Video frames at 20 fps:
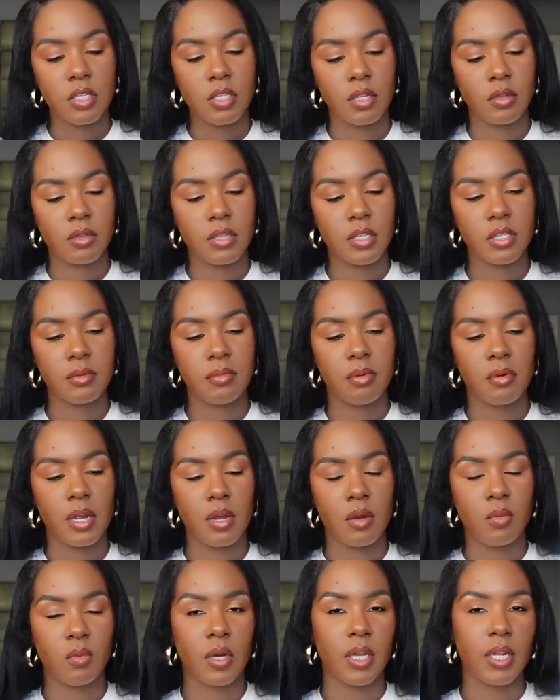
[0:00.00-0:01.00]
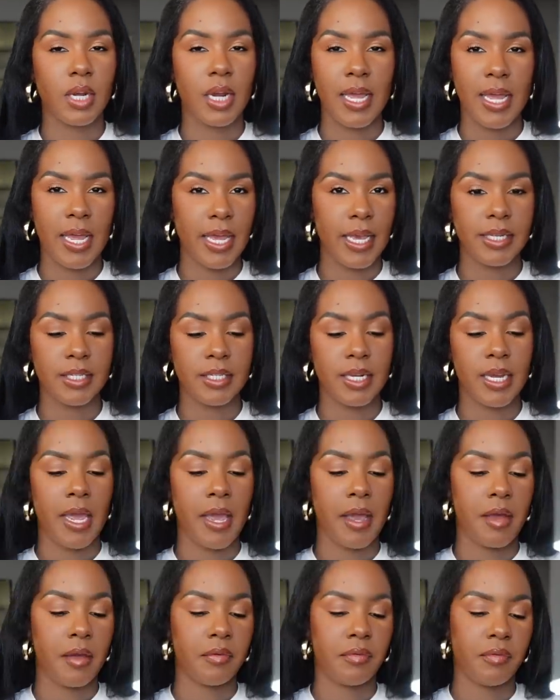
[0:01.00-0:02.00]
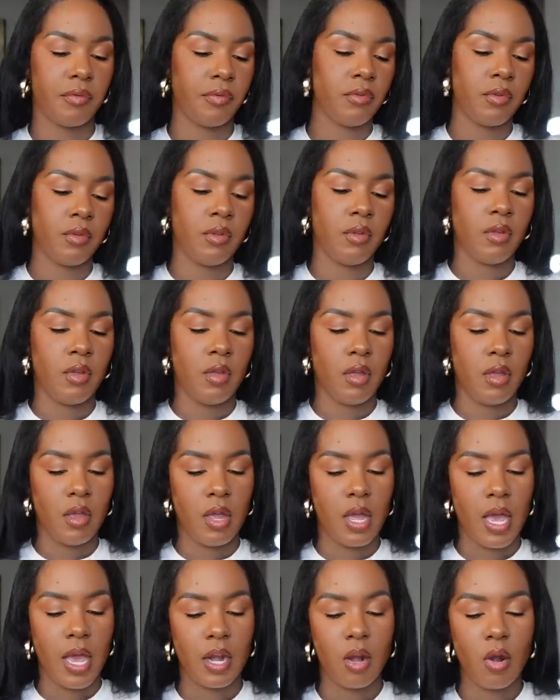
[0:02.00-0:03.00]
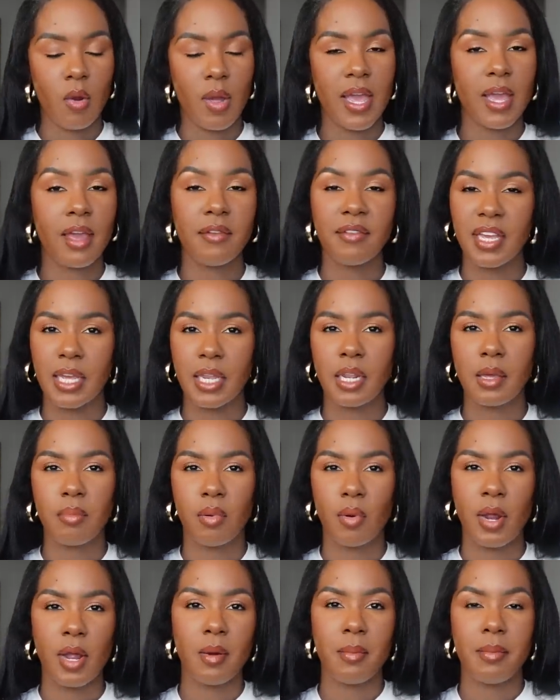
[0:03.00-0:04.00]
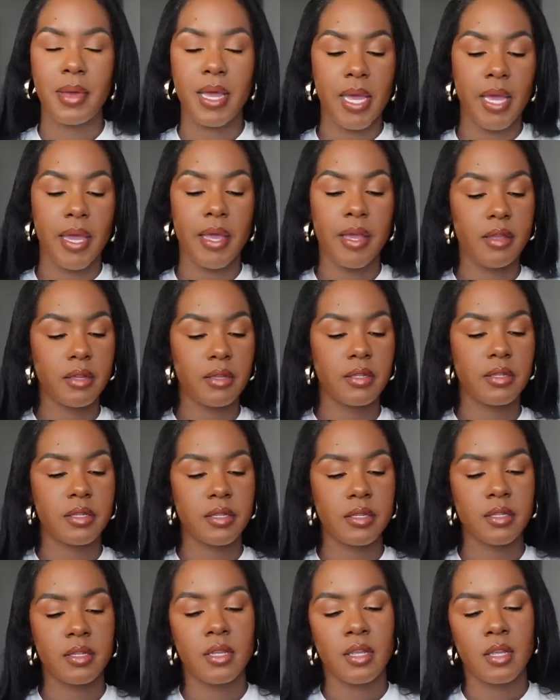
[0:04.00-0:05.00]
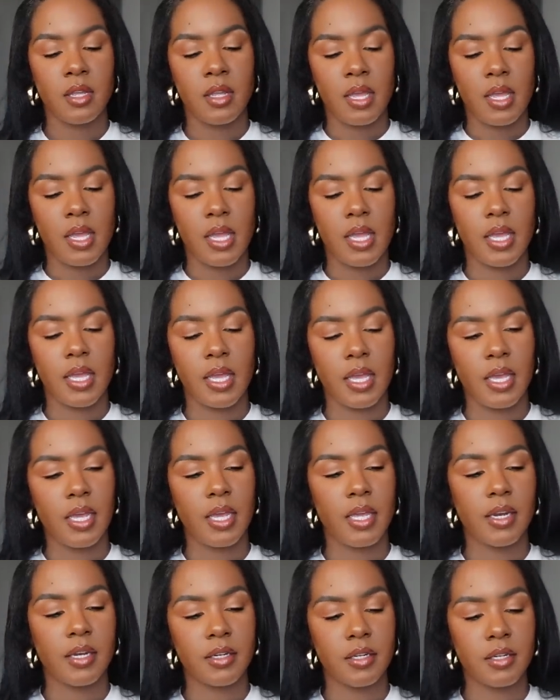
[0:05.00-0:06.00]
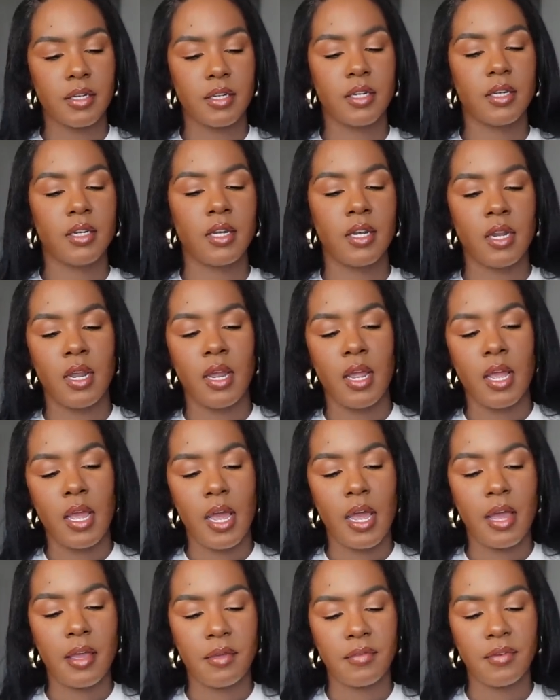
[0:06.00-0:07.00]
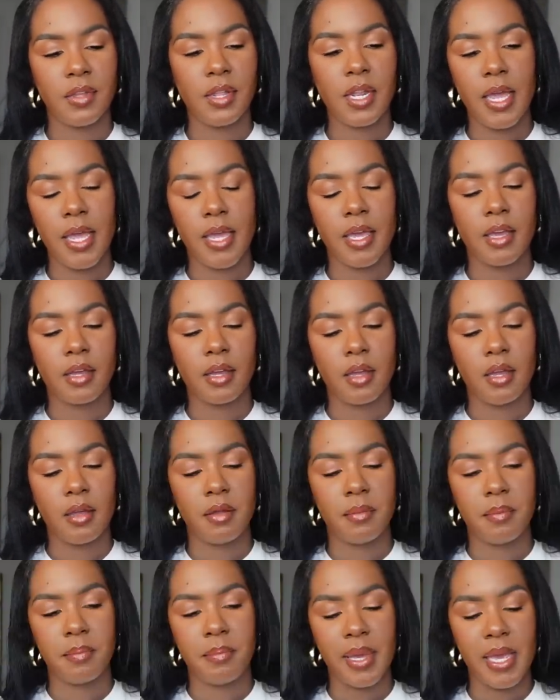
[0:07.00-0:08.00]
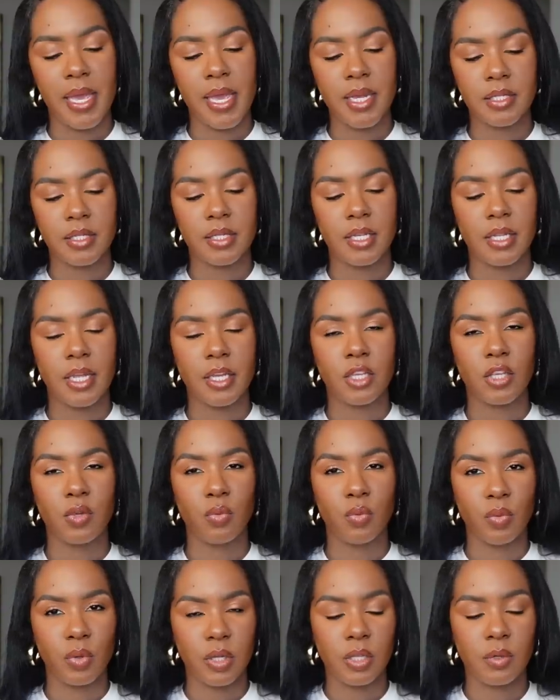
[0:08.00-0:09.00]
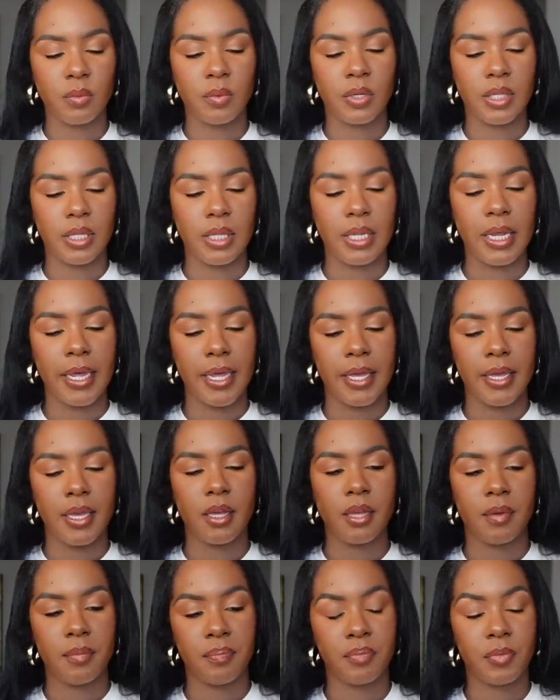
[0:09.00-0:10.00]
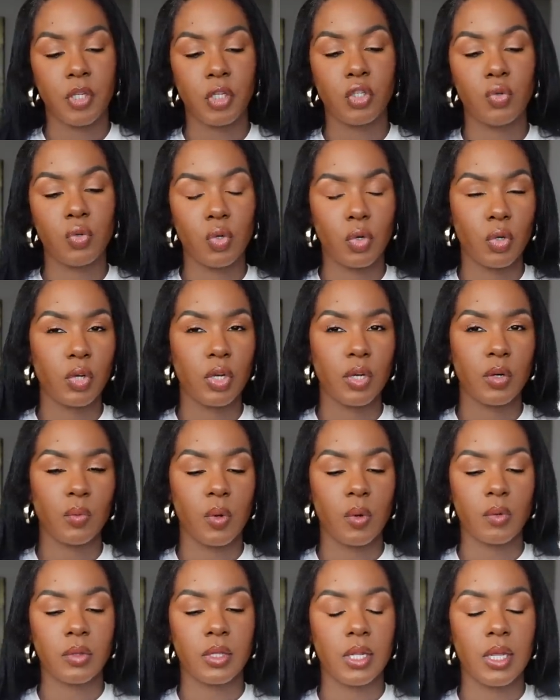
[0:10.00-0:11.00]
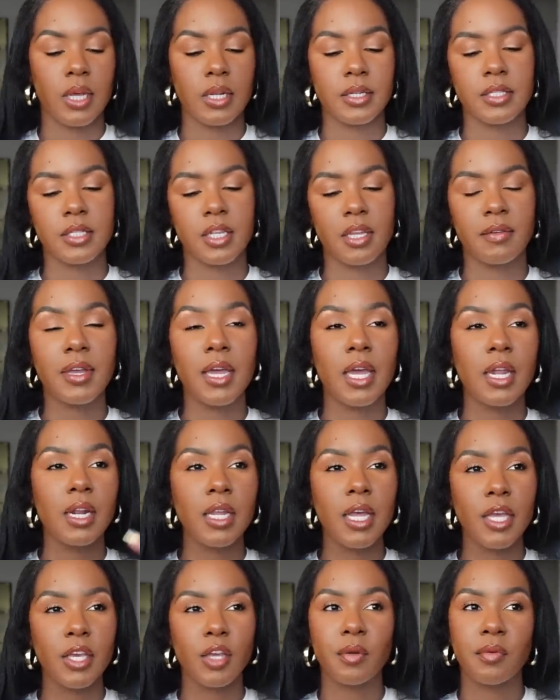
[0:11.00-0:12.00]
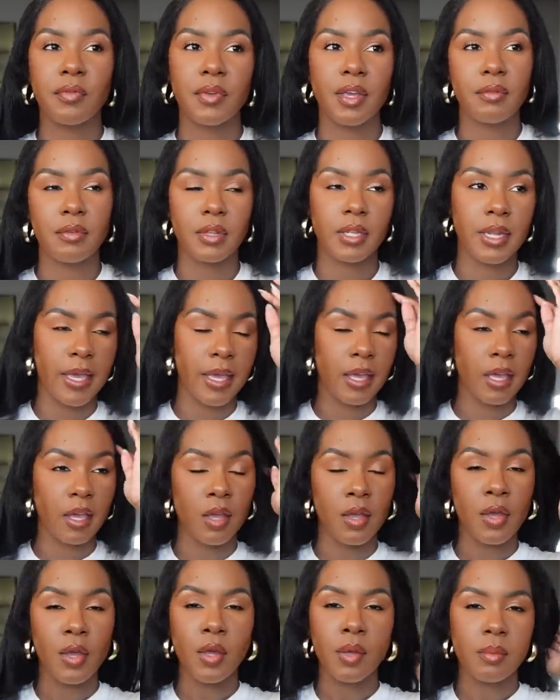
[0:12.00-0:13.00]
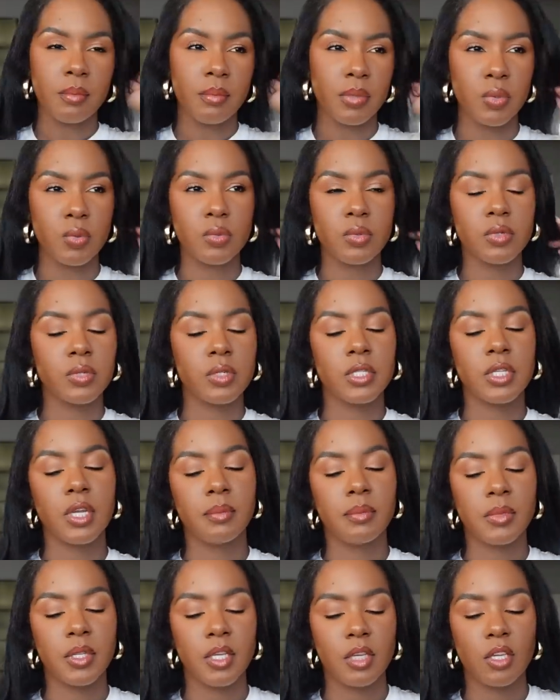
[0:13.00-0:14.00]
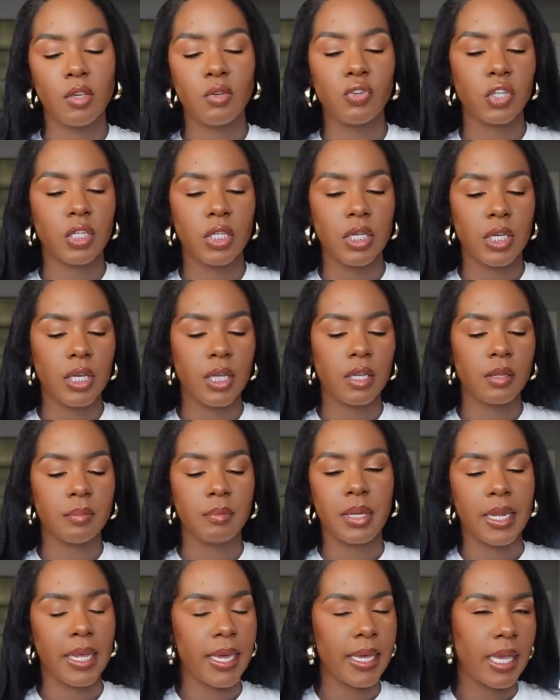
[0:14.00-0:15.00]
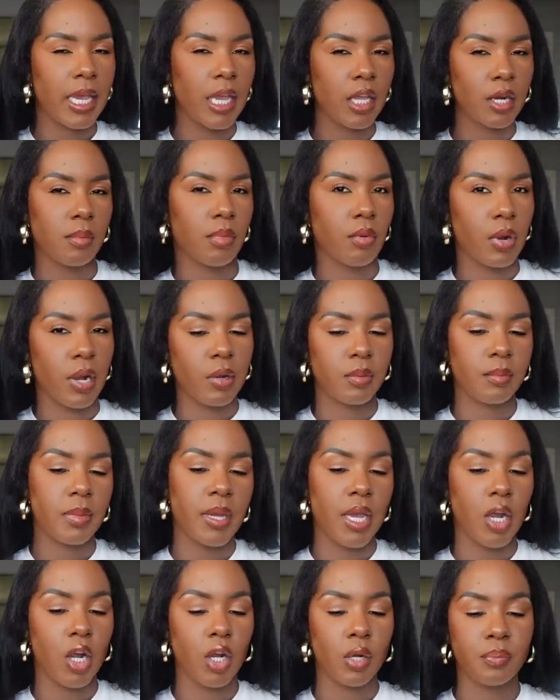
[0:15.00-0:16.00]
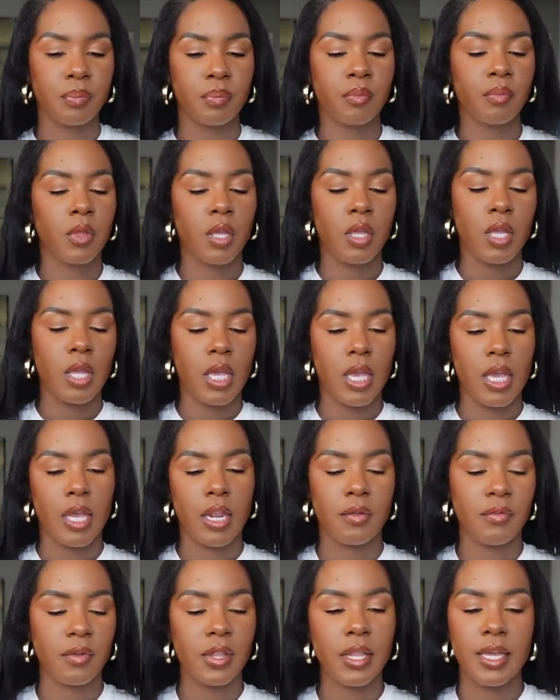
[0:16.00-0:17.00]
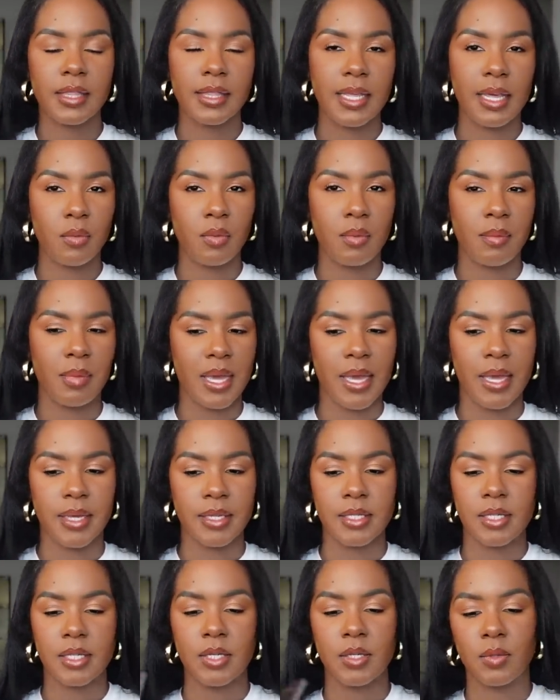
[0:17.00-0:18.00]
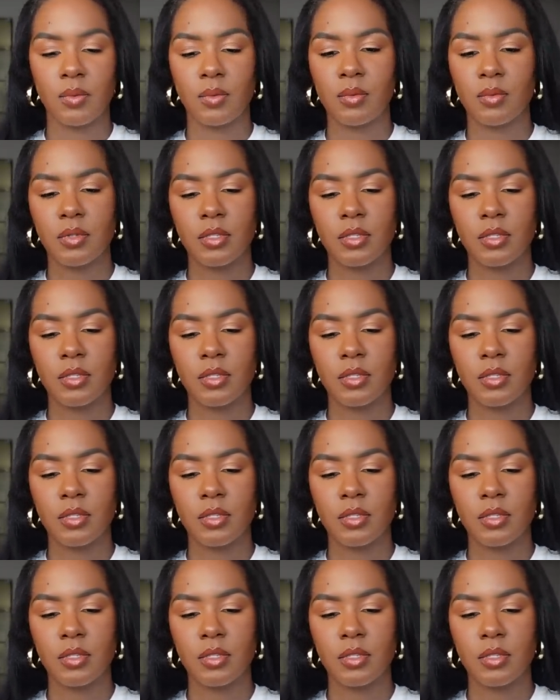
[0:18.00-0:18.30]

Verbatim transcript: So this brown one I had to have. I don't have any brown bags. And I feel like bags that like you really, really like, that you know you're going to wear with a lot of stuff, kind of like your favorite like boots or something, you should get in black and a brown pair. And I feel like that with bags too.